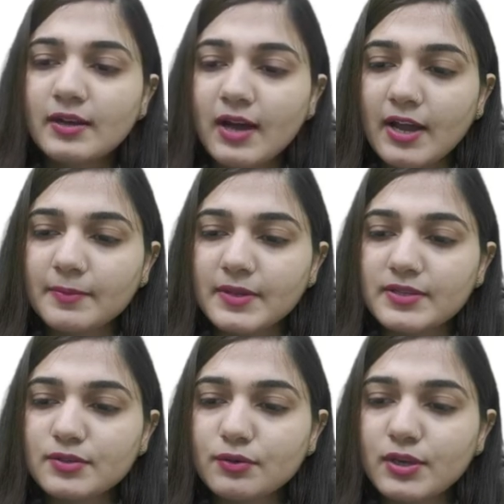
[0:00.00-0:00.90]

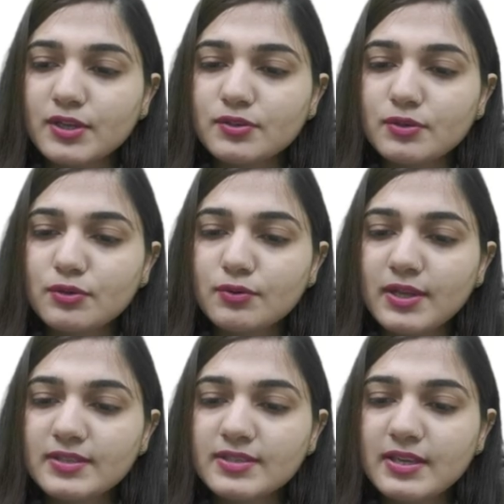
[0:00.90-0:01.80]
carbons. Okay, so you
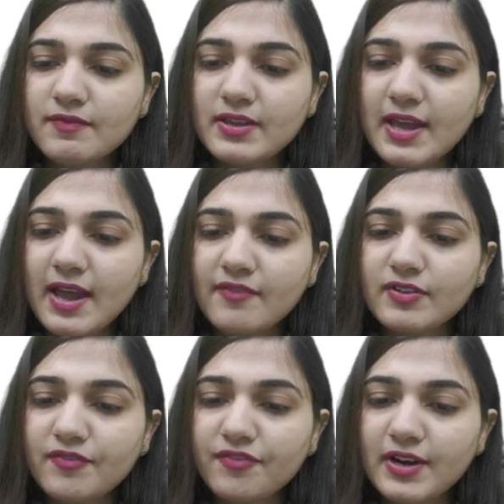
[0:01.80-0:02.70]
can see we
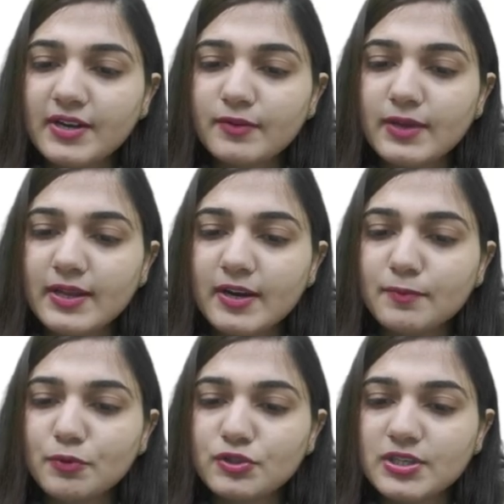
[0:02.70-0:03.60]
have different
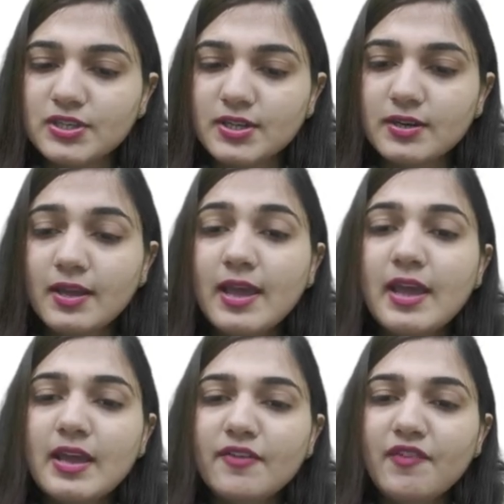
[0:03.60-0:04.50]
vacant position
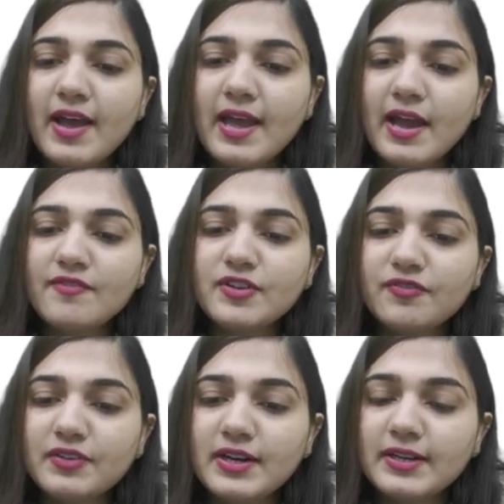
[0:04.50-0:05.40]
if I have
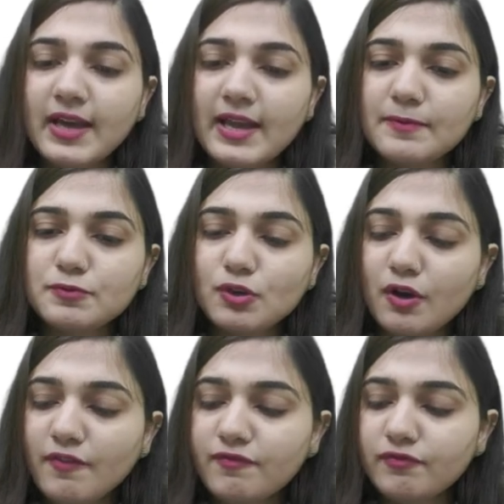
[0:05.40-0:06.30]
different types
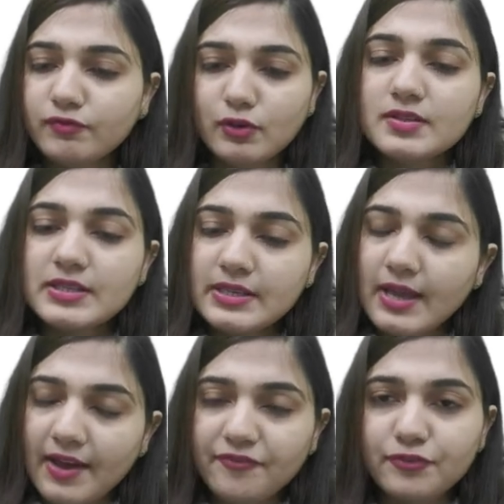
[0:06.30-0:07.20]
of
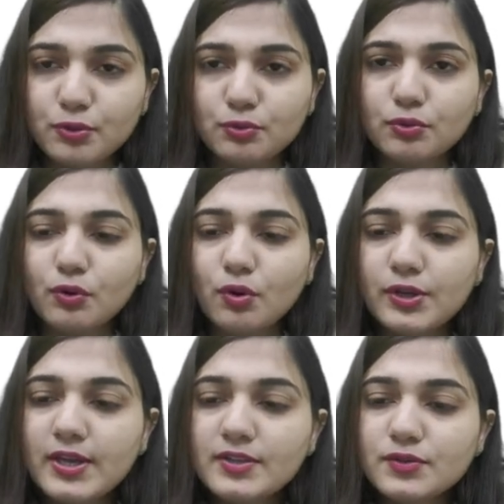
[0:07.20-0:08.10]
CF2.
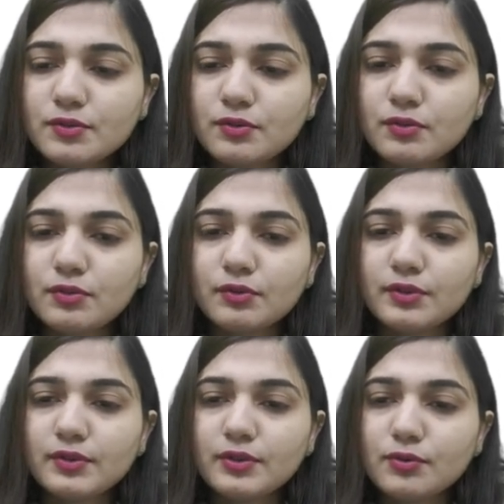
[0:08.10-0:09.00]
Okay,
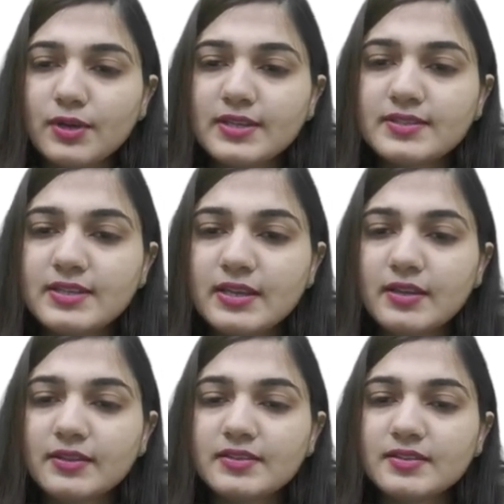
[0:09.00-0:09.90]
so you can
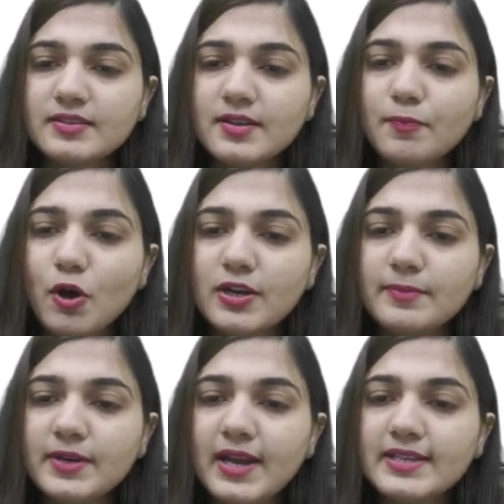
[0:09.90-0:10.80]
see this is the
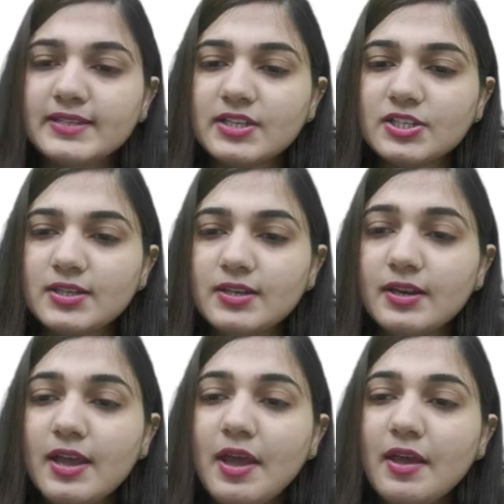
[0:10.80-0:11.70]

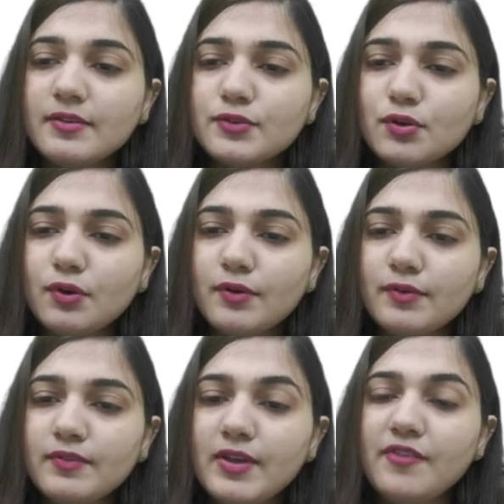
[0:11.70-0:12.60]
polymerization.
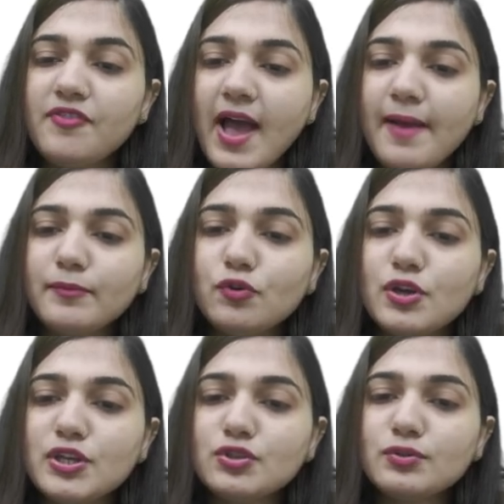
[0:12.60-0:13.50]
So if I am
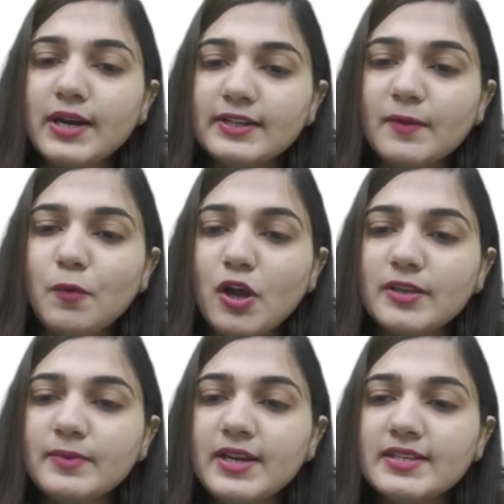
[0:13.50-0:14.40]
going to get the
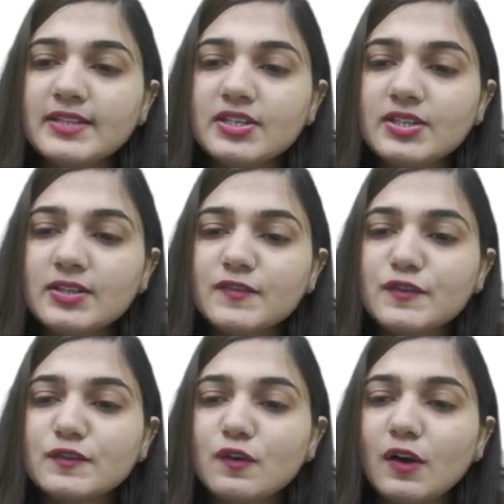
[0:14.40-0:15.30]
polymerization,
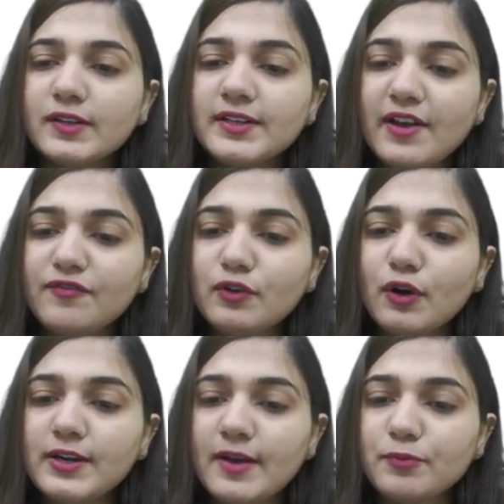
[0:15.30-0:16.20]
this is called the
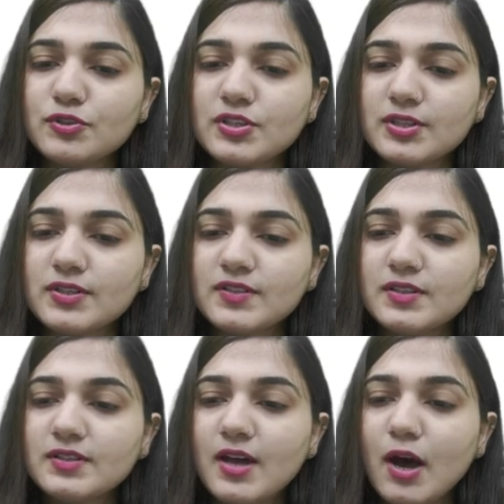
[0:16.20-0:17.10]
Teflon deposition. This
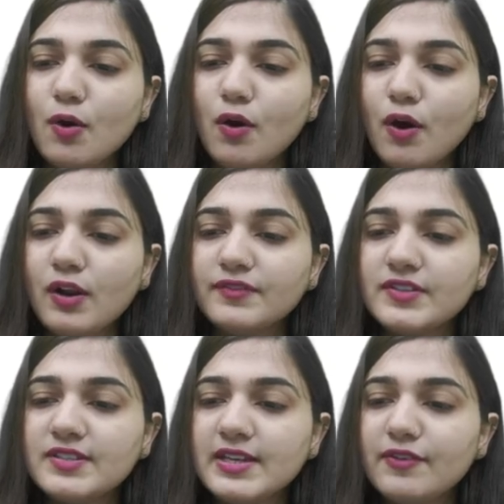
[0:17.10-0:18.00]
is how all of
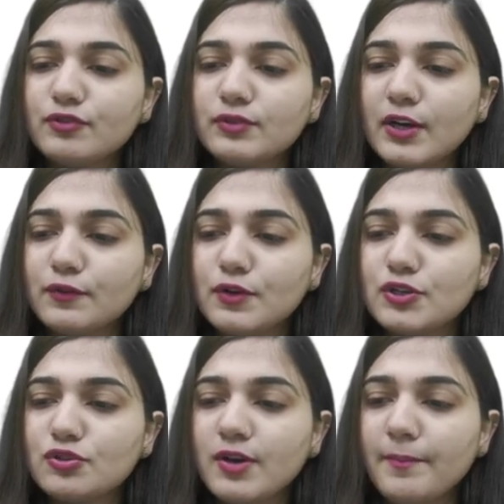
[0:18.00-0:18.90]
the CF2 are
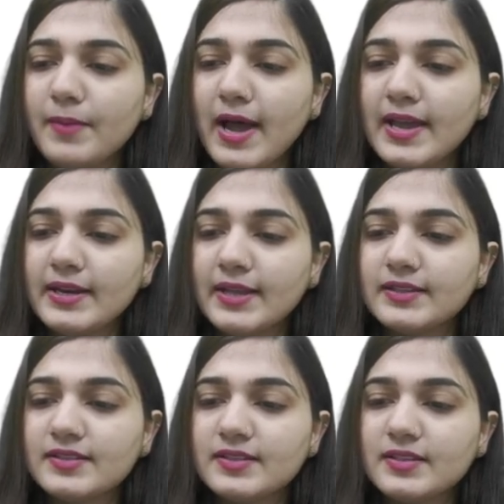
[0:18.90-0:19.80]
going to combine,
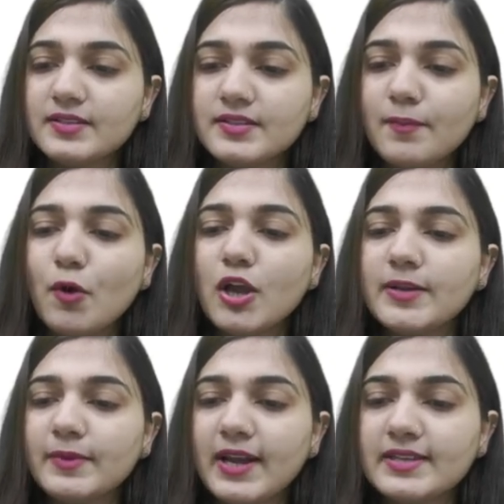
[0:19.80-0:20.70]
and this is the
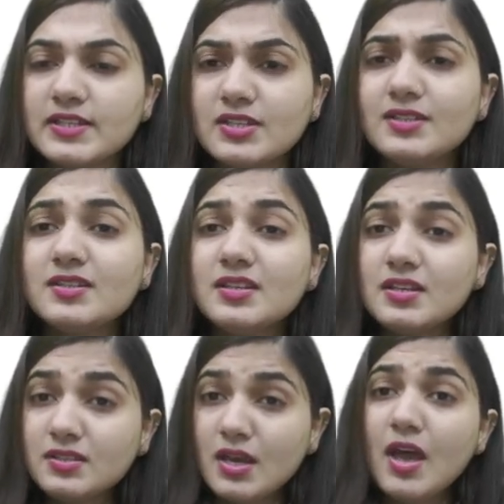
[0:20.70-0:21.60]
polymerization. This
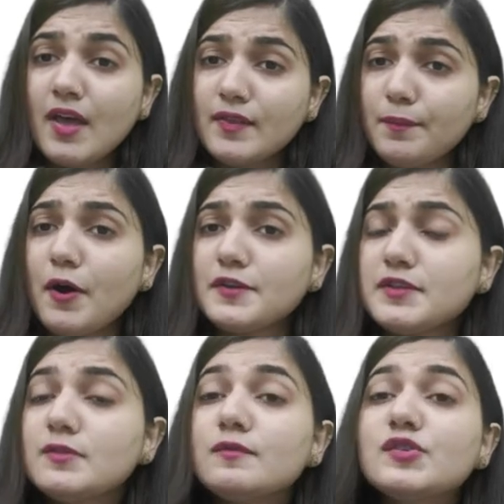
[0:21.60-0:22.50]
is the
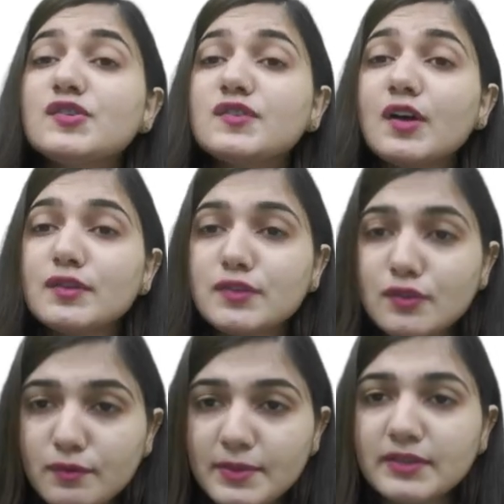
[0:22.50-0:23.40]
process which is
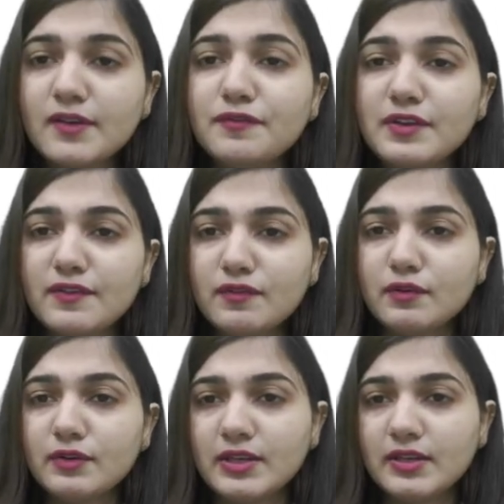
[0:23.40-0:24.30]
consuming the free
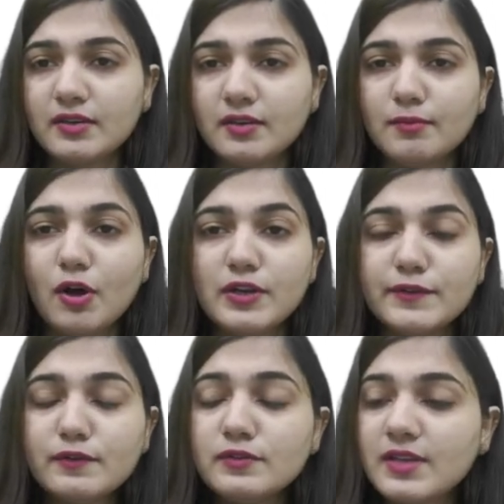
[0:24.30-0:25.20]
fluorine
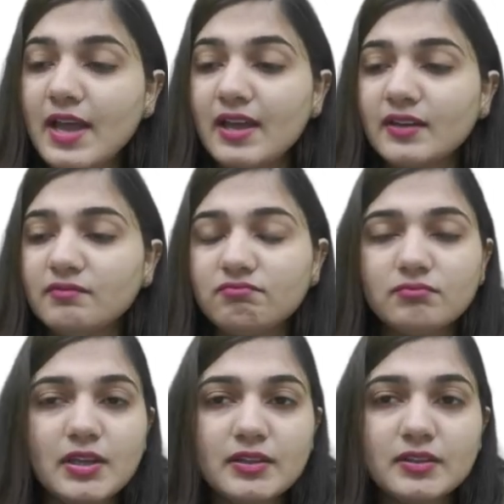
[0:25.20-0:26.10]
molecules, and
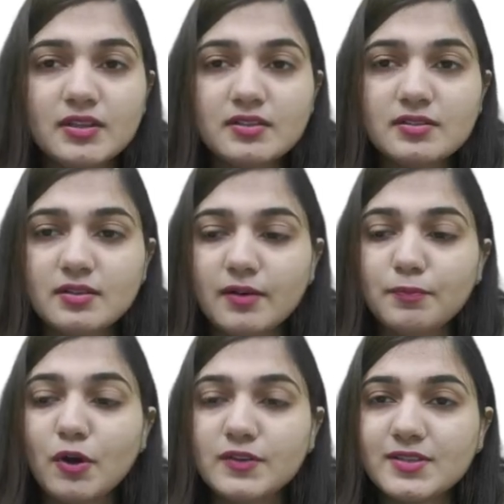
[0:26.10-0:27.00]
in this
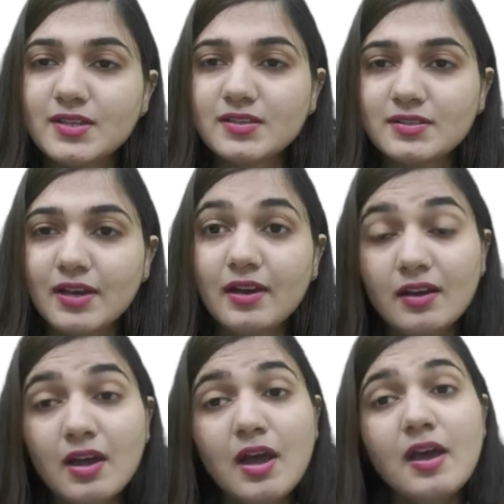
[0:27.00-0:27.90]
process
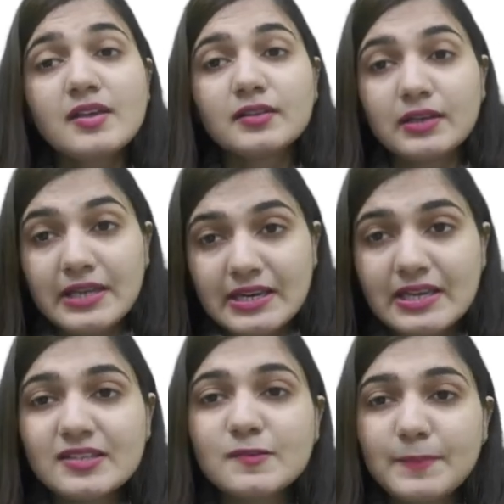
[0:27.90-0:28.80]
the
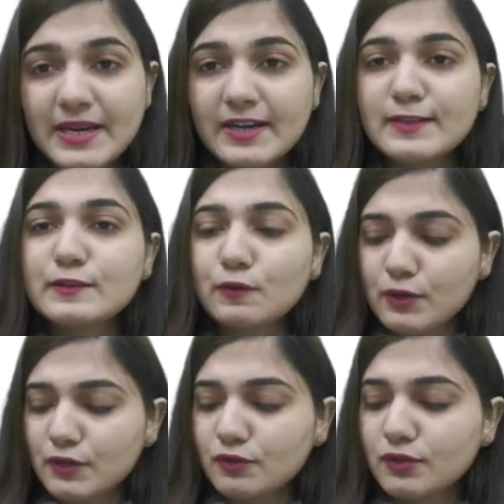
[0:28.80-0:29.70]
cleaning speed is
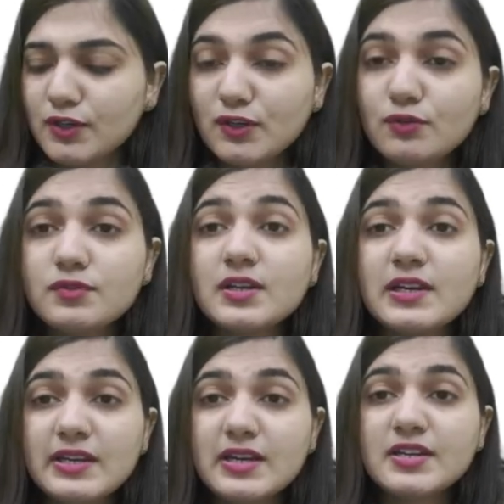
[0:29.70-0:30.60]
going to reduce, the
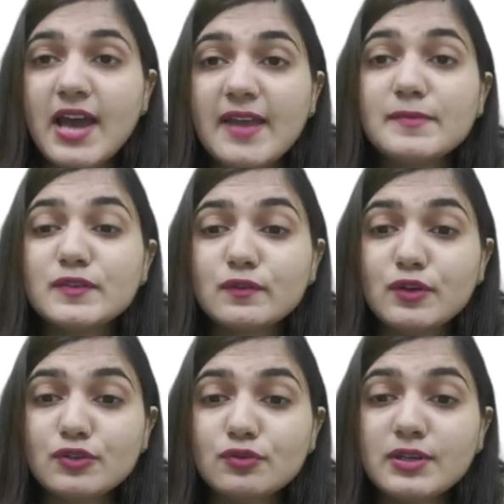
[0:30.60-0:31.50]
cleaning time is
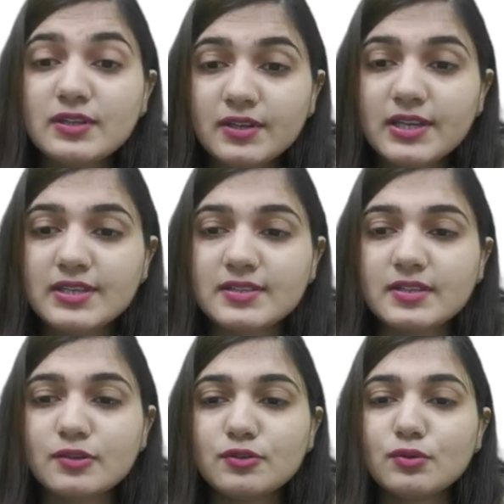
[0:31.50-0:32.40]
going to
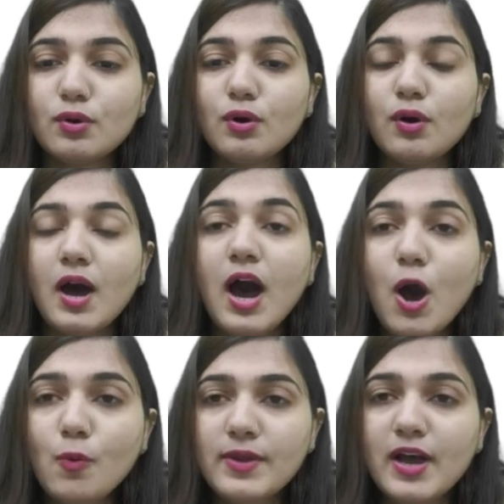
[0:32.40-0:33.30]
increase. So
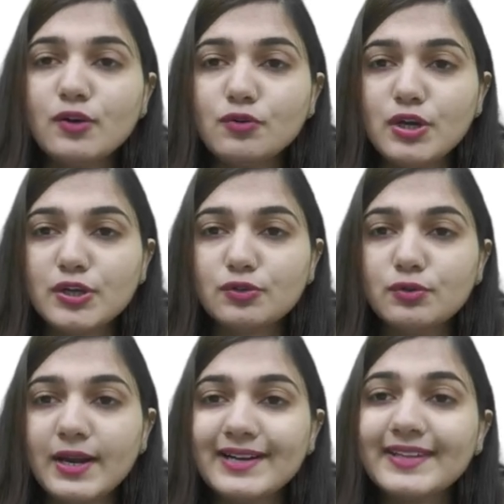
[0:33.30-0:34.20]
how we are going
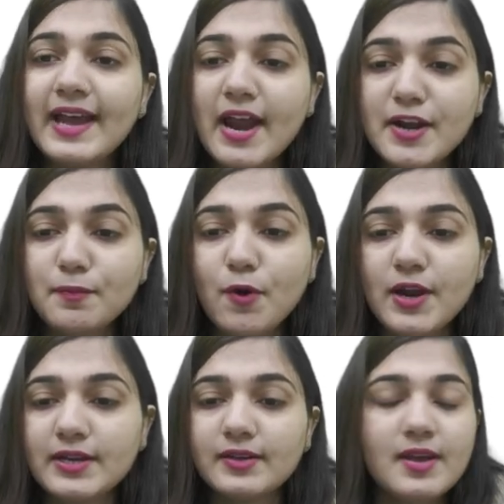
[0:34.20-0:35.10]
to get the end
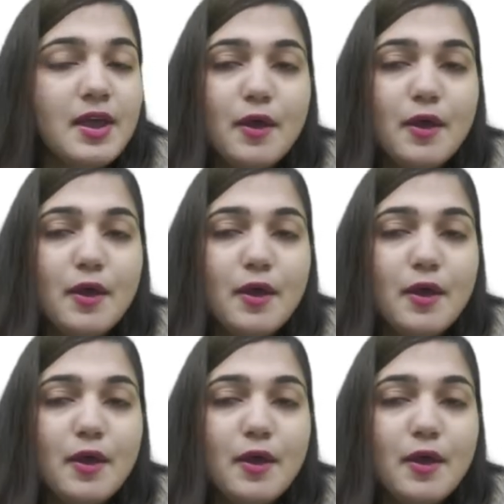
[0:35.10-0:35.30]
point?